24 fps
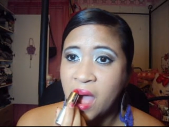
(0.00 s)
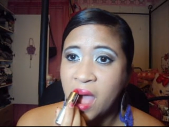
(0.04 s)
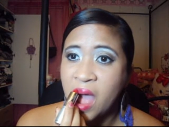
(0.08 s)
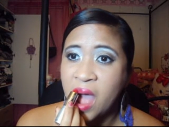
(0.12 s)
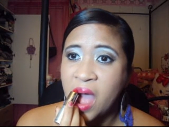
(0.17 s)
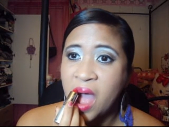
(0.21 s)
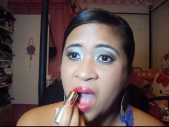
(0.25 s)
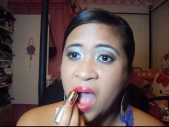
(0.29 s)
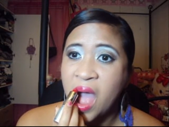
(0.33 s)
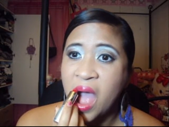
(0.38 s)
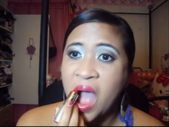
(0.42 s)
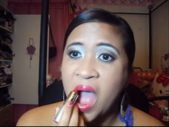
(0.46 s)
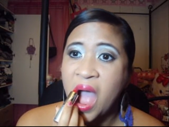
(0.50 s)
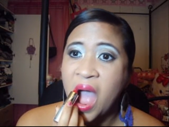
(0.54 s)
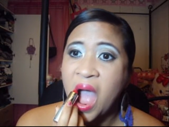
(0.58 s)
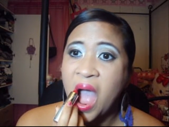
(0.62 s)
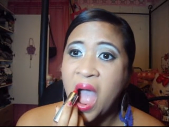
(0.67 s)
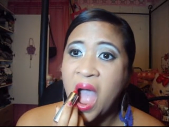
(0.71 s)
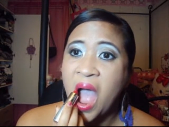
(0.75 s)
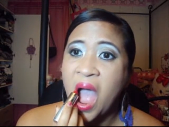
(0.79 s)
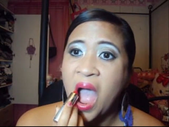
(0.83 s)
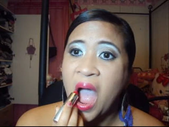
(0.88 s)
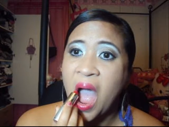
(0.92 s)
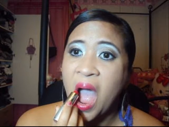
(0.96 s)

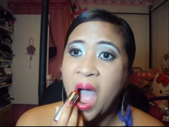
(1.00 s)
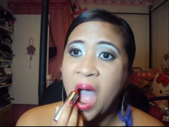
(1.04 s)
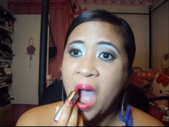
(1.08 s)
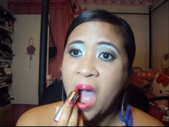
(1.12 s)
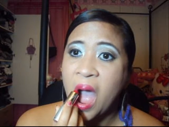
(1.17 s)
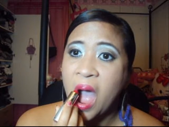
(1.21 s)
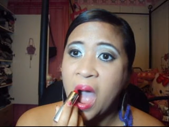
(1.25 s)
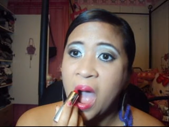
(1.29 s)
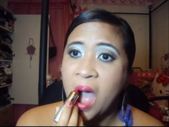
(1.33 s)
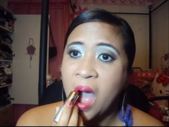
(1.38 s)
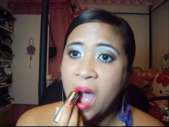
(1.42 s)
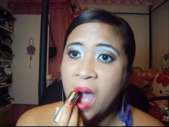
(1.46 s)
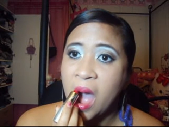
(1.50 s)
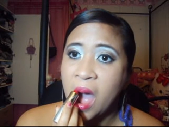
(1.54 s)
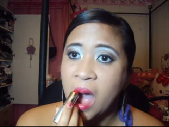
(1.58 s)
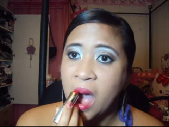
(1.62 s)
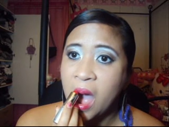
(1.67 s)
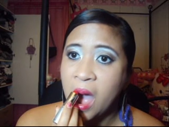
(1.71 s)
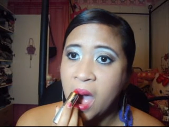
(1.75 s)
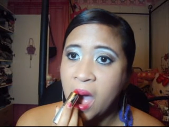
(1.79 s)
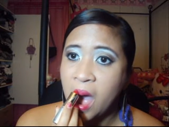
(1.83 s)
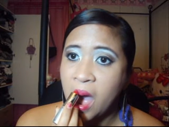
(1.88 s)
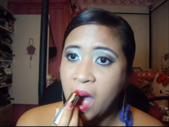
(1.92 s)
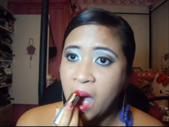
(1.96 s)

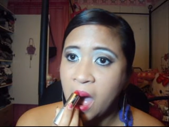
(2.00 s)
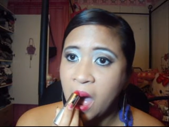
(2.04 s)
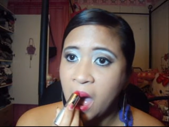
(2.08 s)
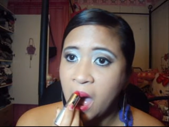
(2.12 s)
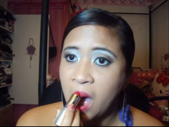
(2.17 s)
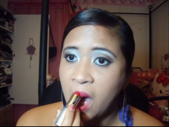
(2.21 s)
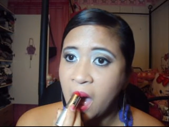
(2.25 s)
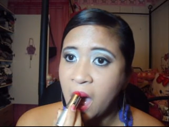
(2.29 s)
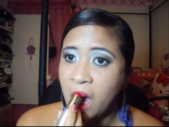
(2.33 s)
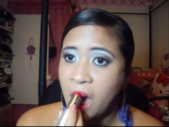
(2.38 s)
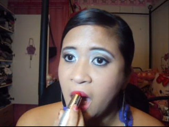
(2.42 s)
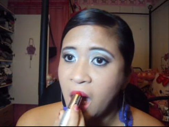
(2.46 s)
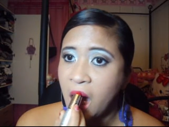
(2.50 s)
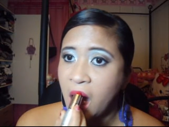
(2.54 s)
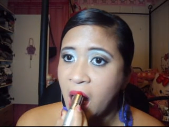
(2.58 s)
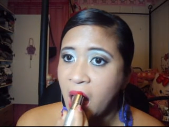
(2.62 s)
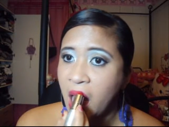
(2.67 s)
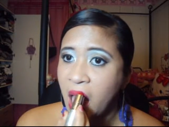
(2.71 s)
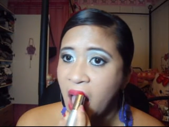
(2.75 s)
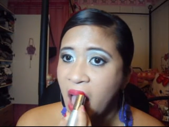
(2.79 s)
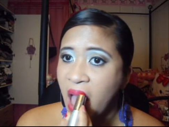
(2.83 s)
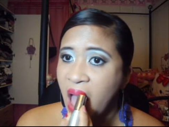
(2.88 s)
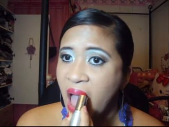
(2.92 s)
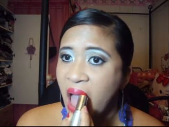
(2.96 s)

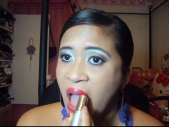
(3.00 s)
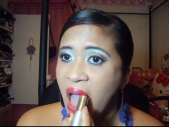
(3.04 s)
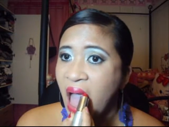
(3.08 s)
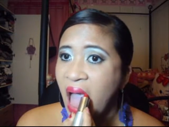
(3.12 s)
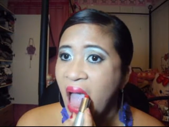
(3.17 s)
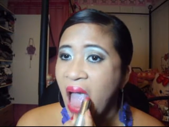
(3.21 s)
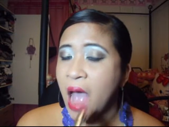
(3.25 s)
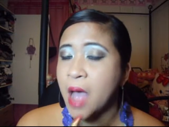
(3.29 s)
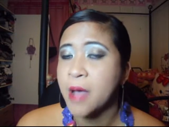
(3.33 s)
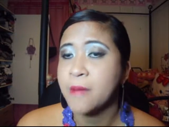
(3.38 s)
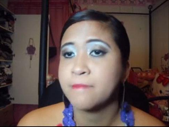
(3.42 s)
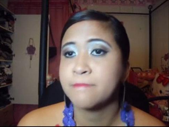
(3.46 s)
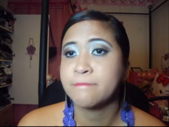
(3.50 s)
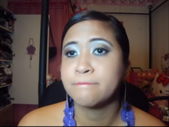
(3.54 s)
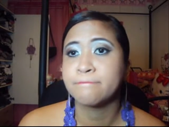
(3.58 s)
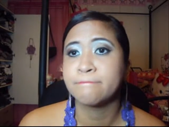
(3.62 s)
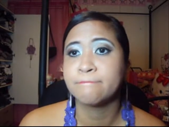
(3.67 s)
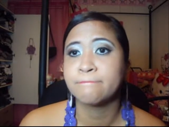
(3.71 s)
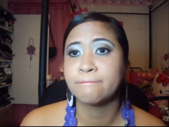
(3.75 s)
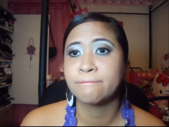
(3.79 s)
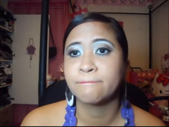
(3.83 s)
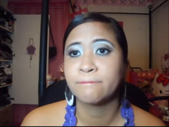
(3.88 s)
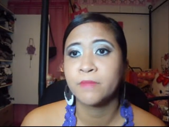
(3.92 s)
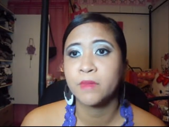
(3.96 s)

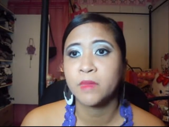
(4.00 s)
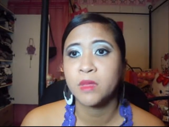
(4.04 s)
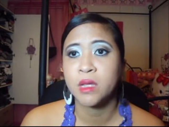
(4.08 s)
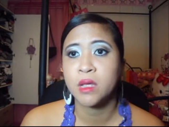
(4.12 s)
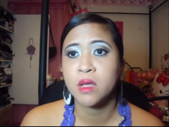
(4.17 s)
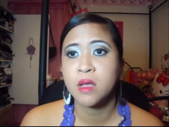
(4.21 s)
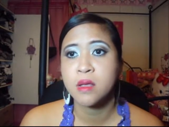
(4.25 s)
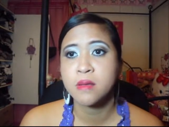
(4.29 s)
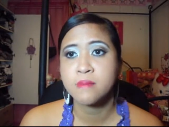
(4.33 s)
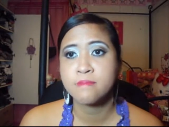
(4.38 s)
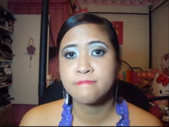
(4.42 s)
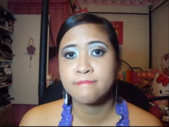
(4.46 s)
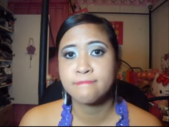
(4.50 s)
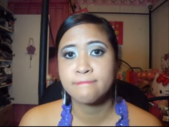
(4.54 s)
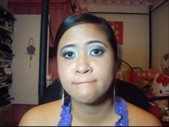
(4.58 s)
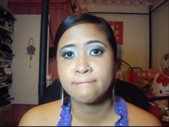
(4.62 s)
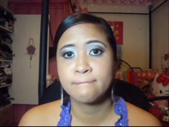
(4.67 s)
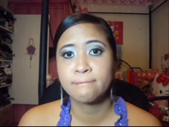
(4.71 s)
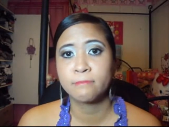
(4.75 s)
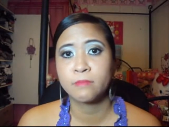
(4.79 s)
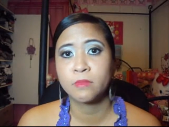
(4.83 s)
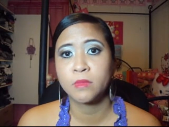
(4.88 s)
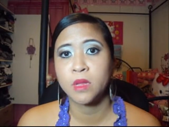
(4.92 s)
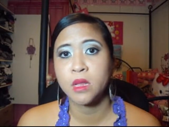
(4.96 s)

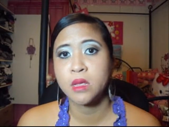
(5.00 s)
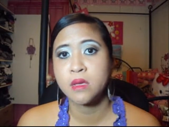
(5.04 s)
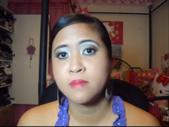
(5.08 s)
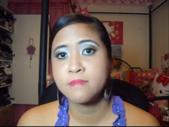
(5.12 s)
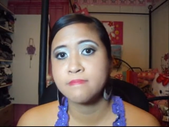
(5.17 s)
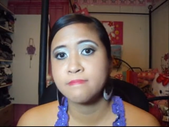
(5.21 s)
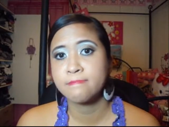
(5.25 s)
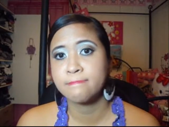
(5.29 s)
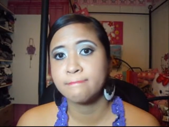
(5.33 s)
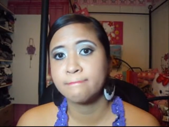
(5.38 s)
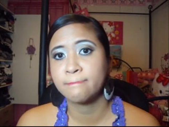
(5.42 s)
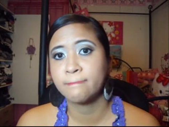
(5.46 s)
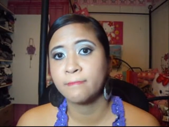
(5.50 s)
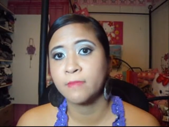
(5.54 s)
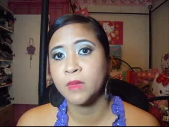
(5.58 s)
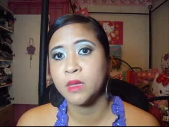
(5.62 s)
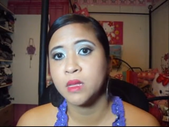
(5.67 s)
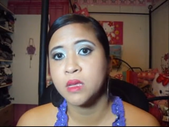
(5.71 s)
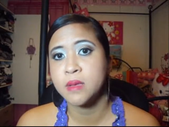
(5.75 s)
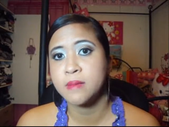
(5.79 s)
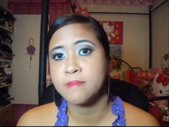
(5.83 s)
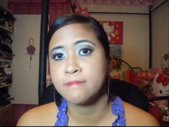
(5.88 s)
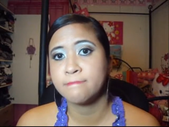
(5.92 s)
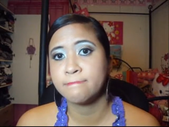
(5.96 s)

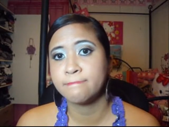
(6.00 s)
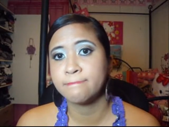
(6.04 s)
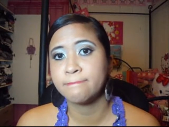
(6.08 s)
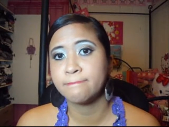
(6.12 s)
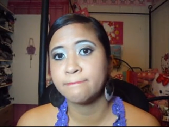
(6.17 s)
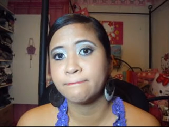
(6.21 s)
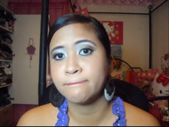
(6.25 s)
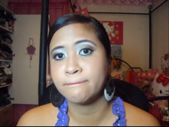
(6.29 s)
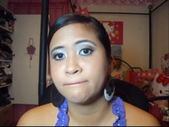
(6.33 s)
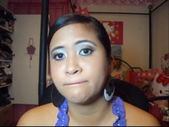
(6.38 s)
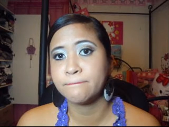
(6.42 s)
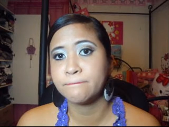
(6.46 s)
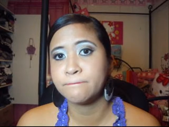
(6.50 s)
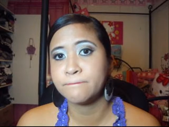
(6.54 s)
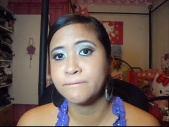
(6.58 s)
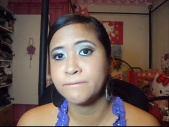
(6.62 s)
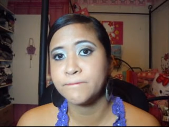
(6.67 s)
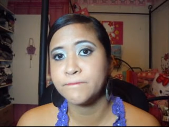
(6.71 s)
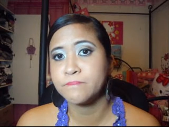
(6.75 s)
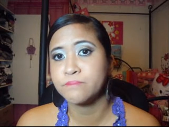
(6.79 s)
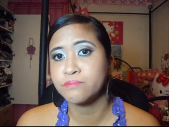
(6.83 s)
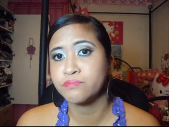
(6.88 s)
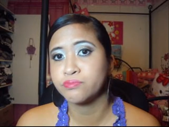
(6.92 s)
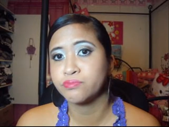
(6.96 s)

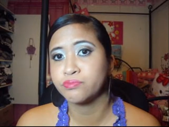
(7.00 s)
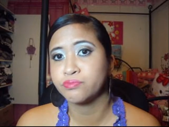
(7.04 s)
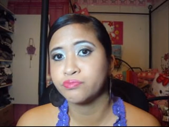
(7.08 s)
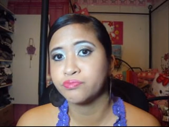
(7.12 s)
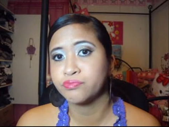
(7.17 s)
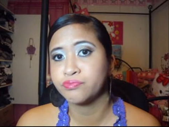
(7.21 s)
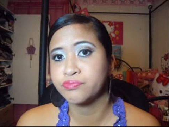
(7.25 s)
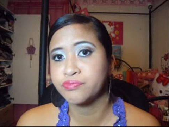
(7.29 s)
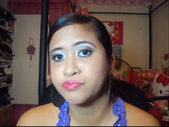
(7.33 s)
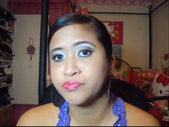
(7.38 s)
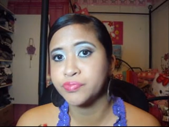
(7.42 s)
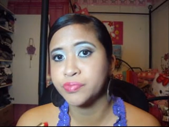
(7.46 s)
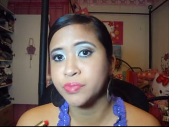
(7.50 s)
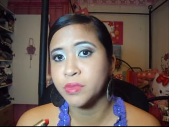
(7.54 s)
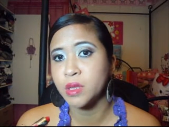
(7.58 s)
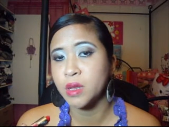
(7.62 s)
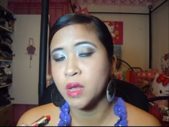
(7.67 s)
(silence)